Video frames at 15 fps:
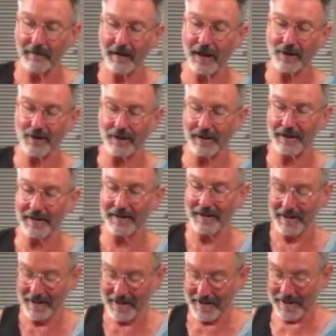Actually,
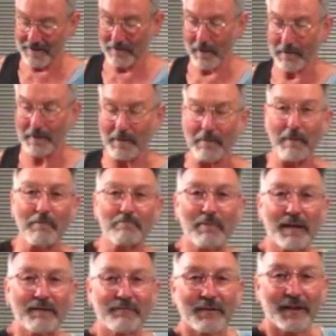might be a bit
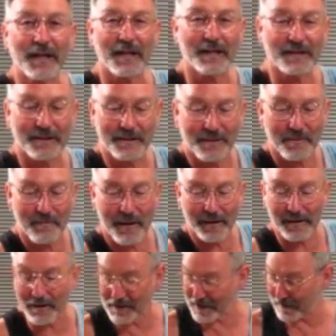big for cutting the
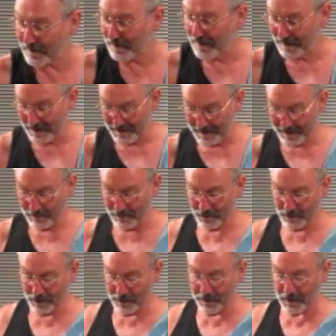tomatoes up. We'll
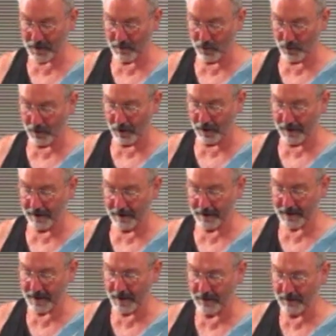try the small guy.
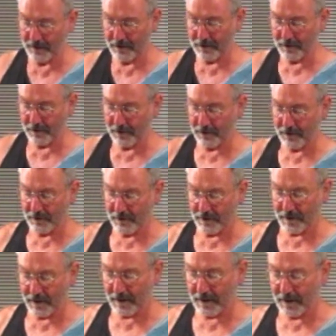So,
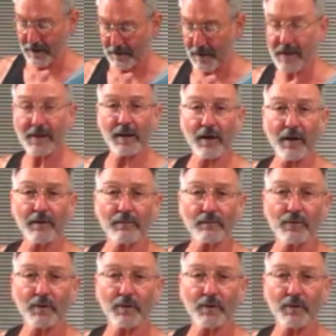these are local